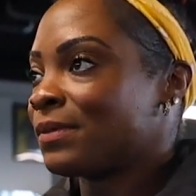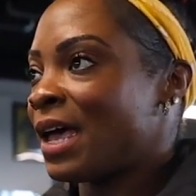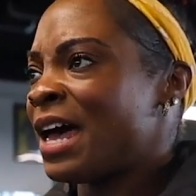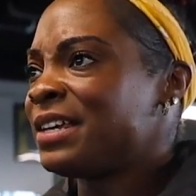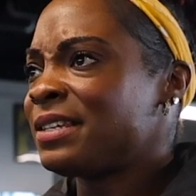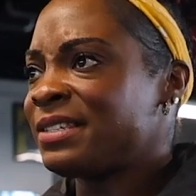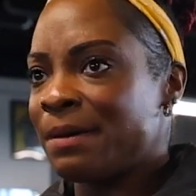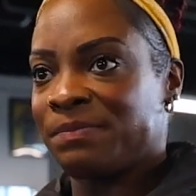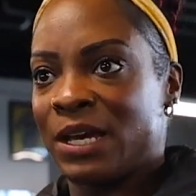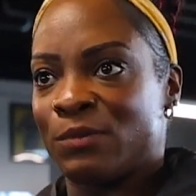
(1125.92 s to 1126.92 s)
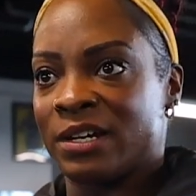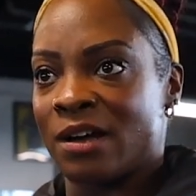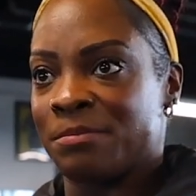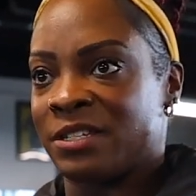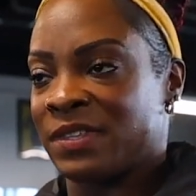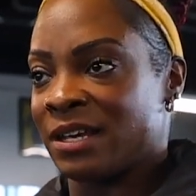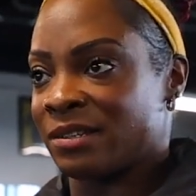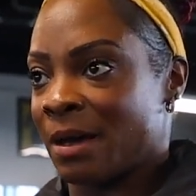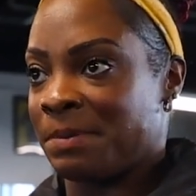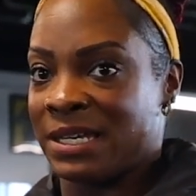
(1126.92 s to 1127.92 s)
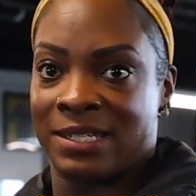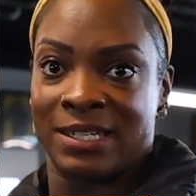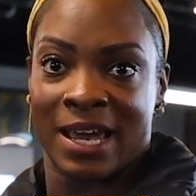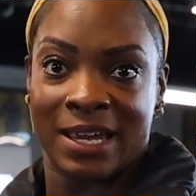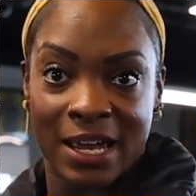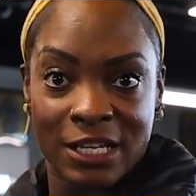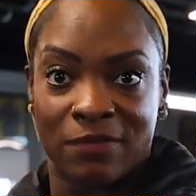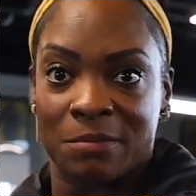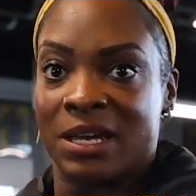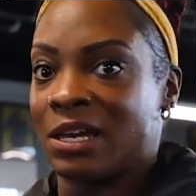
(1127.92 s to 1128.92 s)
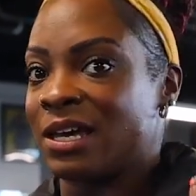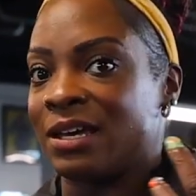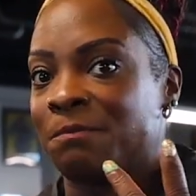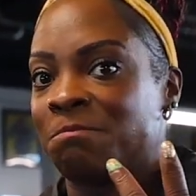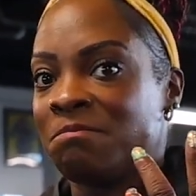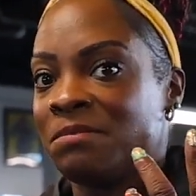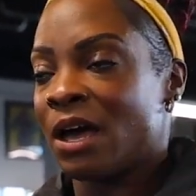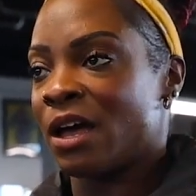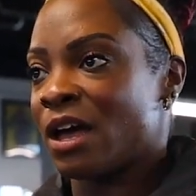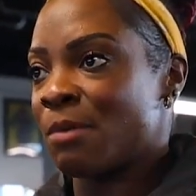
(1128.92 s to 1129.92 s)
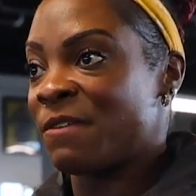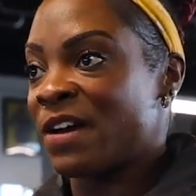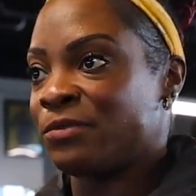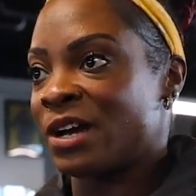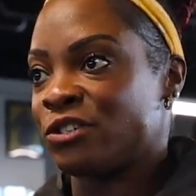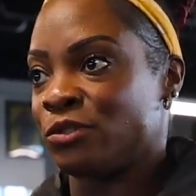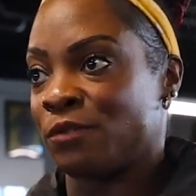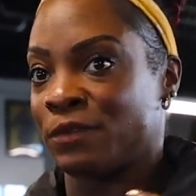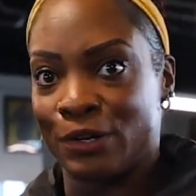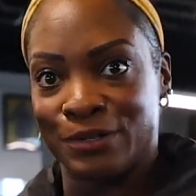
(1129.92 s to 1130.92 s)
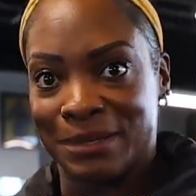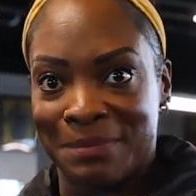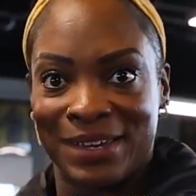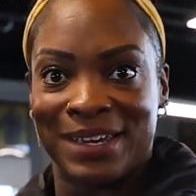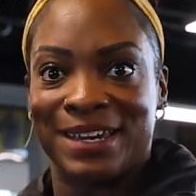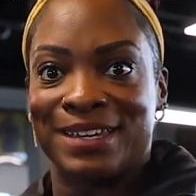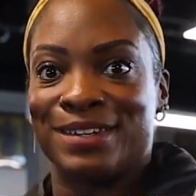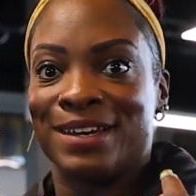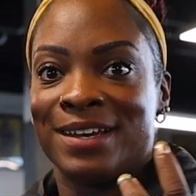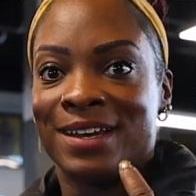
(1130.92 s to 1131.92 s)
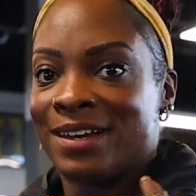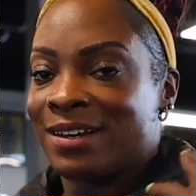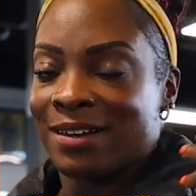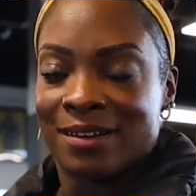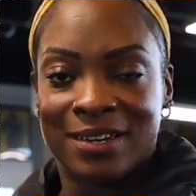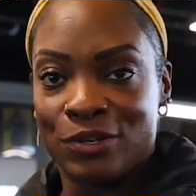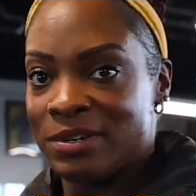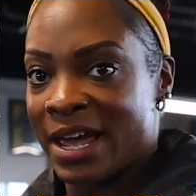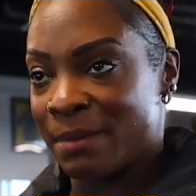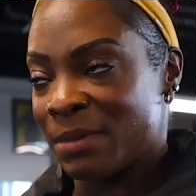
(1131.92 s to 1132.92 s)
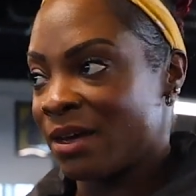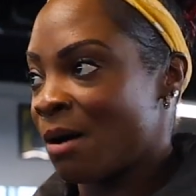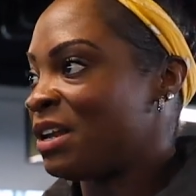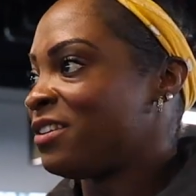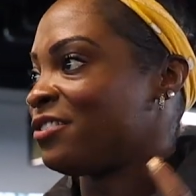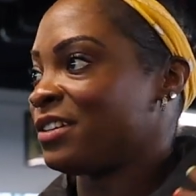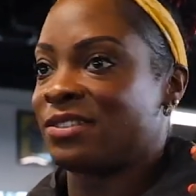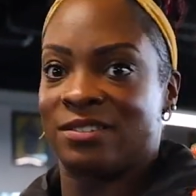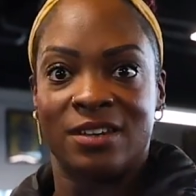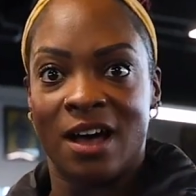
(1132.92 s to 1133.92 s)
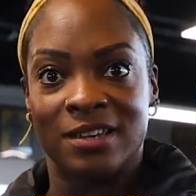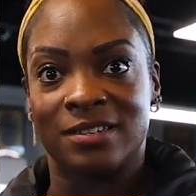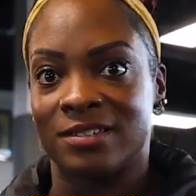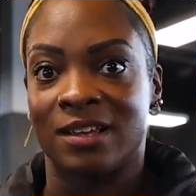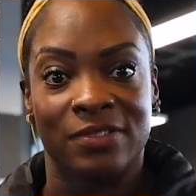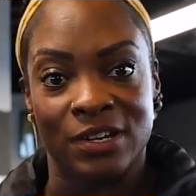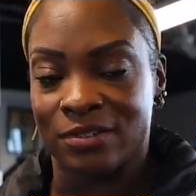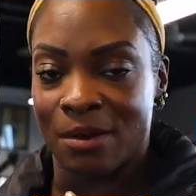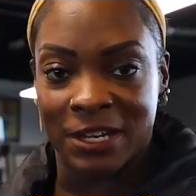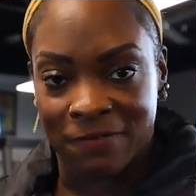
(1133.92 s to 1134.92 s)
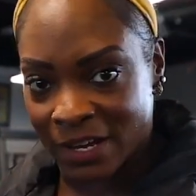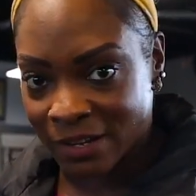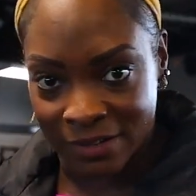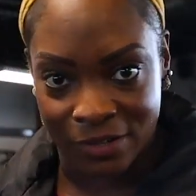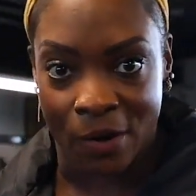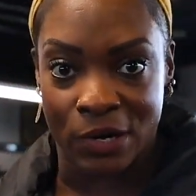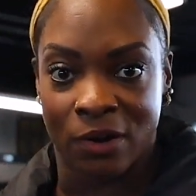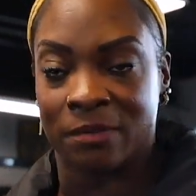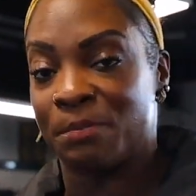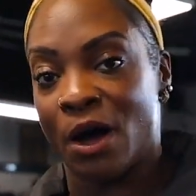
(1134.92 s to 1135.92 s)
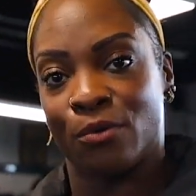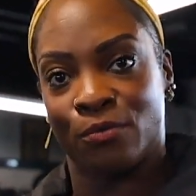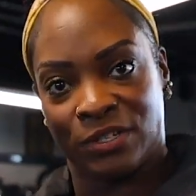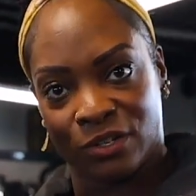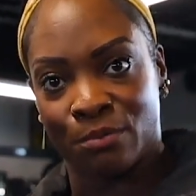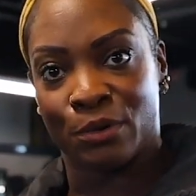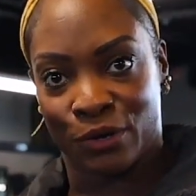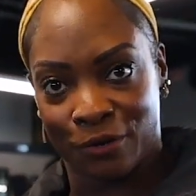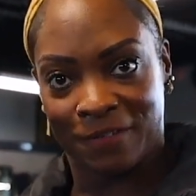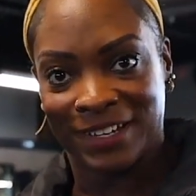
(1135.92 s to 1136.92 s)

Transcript: And it's the same thing when it comes to things like BCAAs for me. I've had reactions with glutamine, you name it. I'm allergic to dust. Like, there's so many things going on, but we still move.